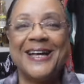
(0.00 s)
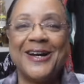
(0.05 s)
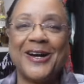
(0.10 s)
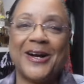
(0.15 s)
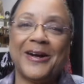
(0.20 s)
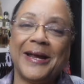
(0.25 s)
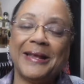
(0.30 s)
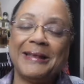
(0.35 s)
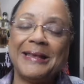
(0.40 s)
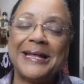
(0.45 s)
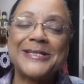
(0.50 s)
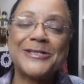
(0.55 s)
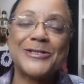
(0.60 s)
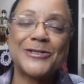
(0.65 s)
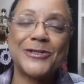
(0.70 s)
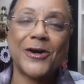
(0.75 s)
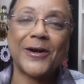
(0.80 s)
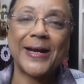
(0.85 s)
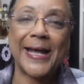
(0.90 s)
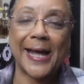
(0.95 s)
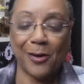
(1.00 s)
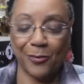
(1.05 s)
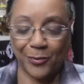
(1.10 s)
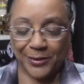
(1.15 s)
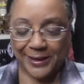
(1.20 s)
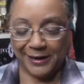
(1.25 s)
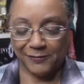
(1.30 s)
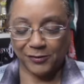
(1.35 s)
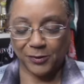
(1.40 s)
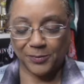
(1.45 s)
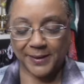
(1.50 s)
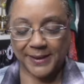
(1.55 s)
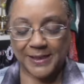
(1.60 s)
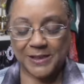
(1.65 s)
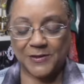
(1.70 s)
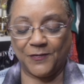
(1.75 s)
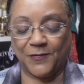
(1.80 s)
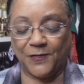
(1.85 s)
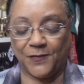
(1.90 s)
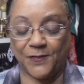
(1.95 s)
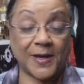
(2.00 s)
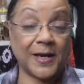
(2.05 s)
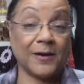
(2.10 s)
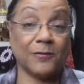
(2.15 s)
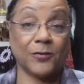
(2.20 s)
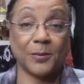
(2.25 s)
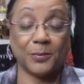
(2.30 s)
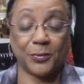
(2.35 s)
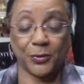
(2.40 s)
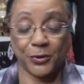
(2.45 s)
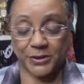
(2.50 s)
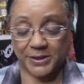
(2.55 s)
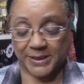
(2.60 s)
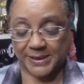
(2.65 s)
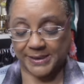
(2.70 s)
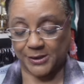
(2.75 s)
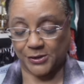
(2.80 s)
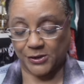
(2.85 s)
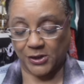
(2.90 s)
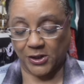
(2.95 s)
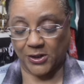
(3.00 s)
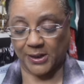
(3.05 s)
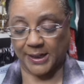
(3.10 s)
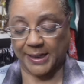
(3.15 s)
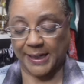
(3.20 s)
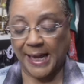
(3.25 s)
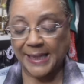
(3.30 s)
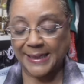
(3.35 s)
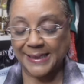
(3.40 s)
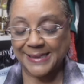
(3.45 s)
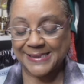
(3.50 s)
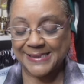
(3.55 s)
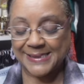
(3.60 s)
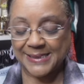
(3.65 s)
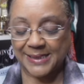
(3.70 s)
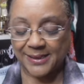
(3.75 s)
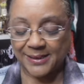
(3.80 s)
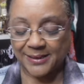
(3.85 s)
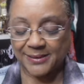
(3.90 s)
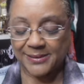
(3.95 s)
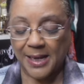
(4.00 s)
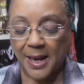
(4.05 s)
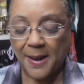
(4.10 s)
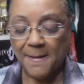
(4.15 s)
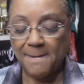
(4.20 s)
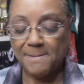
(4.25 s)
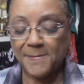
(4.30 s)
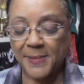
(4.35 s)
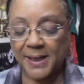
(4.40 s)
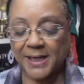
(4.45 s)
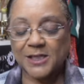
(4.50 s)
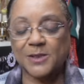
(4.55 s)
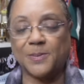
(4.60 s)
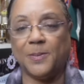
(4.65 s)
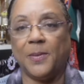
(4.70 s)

All right, let's start out with everybody's favorite purchase at Target, and this is Mix